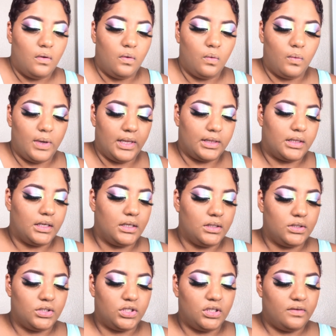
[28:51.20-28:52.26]
with
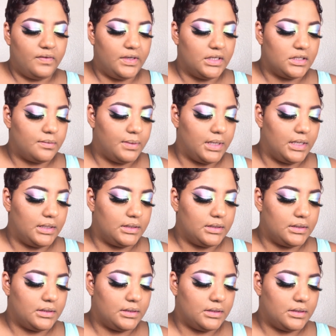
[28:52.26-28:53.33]
Juvia's
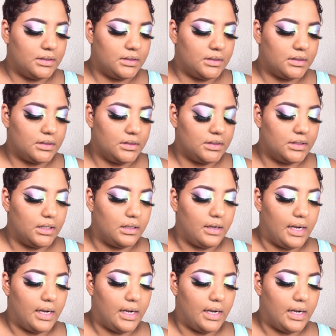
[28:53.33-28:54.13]
Place concealer,